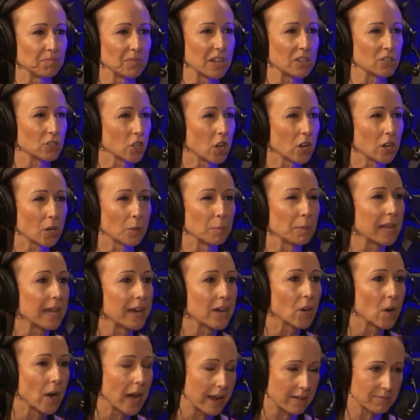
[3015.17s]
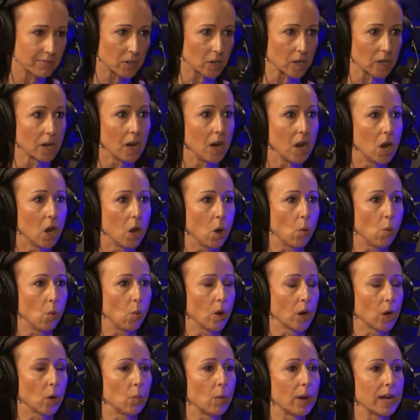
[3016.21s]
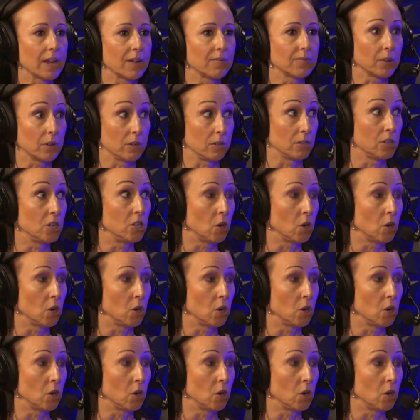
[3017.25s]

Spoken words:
soccer player ever, or whatever.